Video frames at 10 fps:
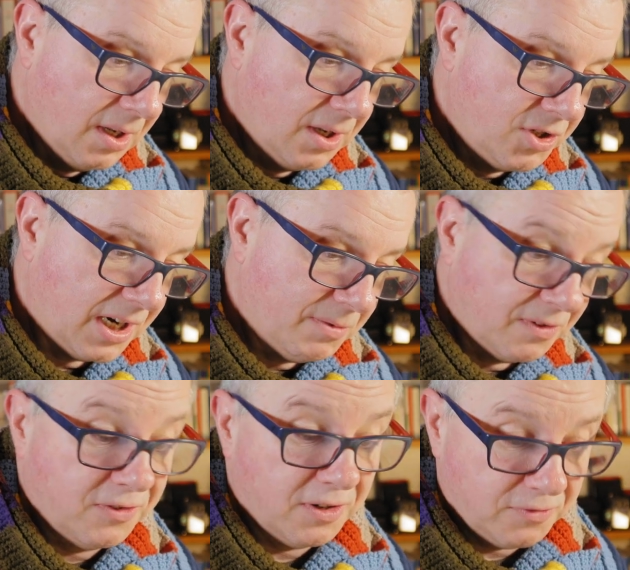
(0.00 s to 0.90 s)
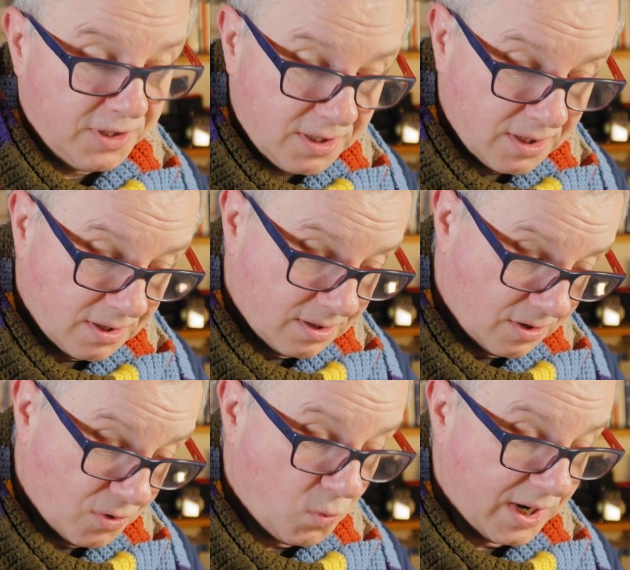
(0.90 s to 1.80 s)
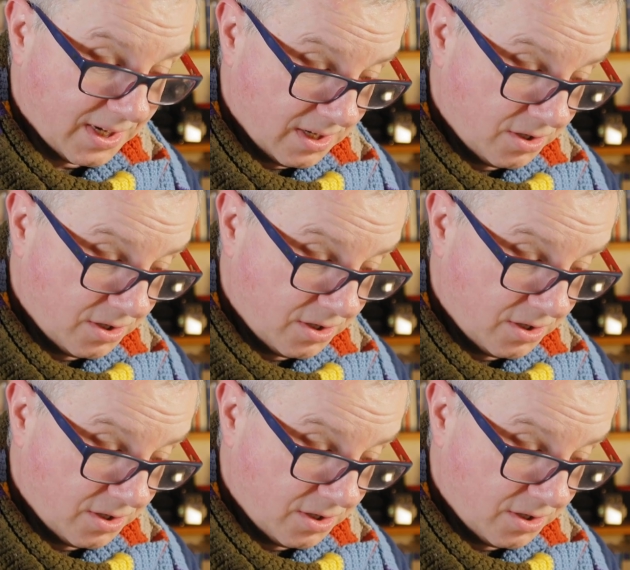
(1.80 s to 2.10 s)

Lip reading: chapter 15, The Witness